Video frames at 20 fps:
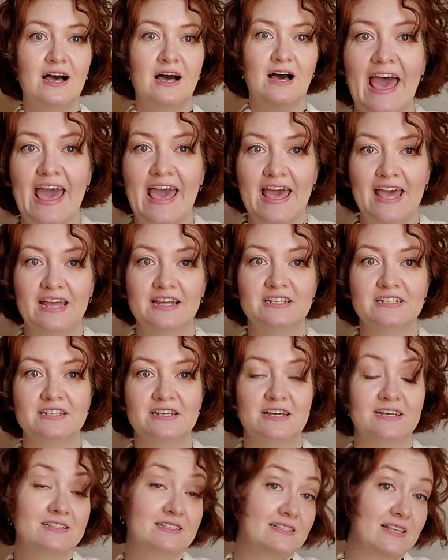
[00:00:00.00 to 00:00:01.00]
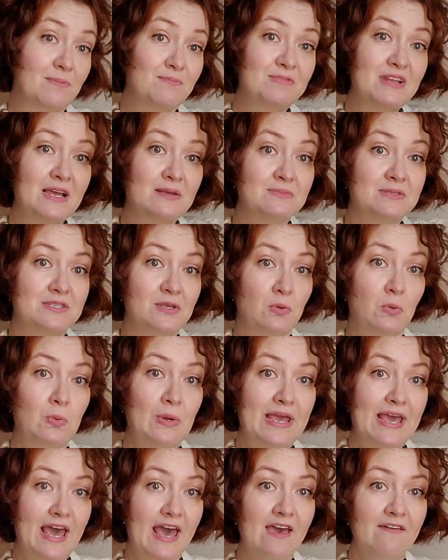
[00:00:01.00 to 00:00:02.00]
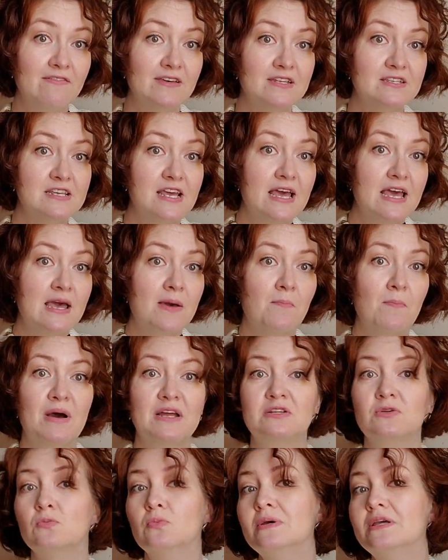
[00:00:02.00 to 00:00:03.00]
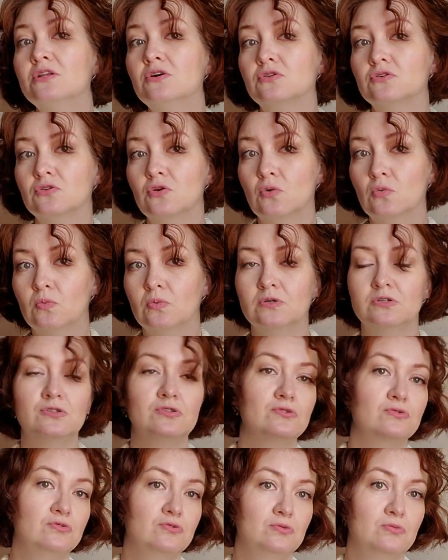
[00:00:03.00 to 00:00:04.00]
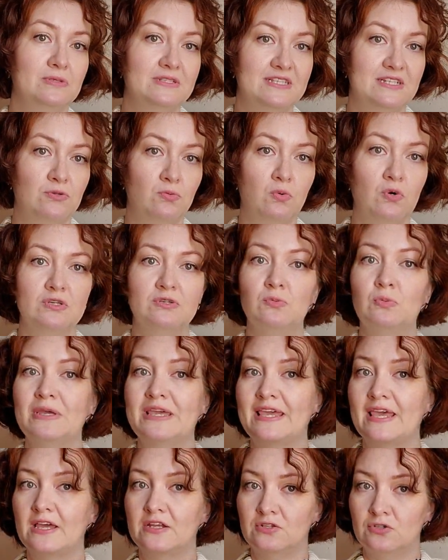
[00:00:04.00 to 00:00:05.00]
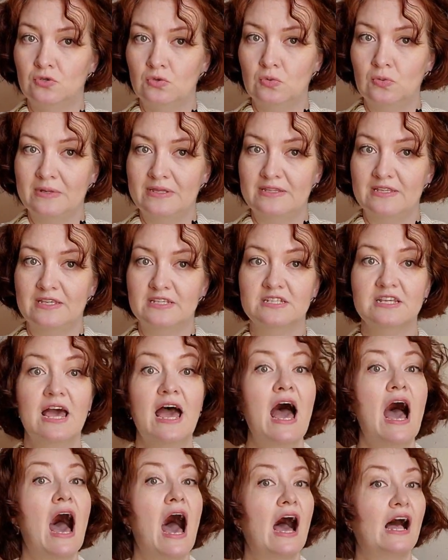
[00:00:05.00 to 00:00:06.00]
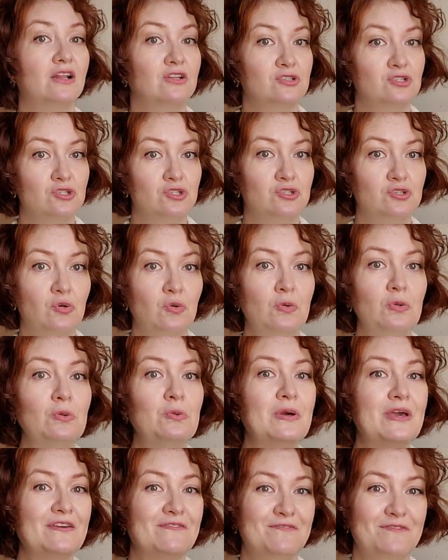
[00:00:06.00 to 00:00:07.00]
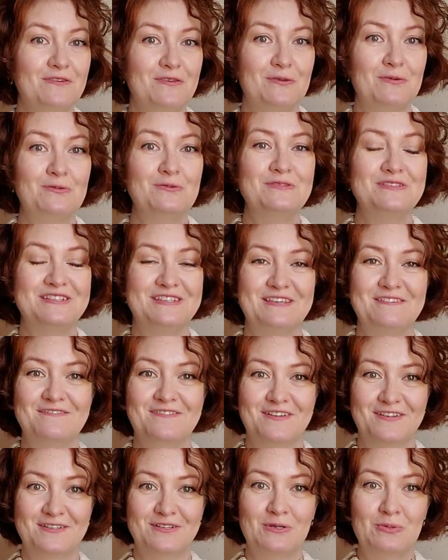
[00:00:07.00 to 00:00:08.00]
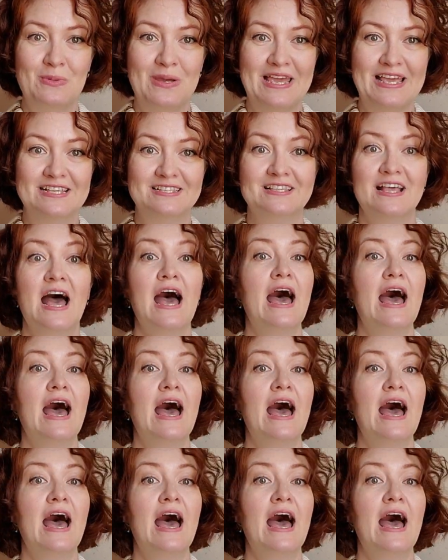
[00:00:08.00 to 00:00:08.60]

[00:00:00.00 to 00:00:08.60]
And sometimes we have it, but we don't know what to do with it, what we can do with it. I'll show you a few different ways.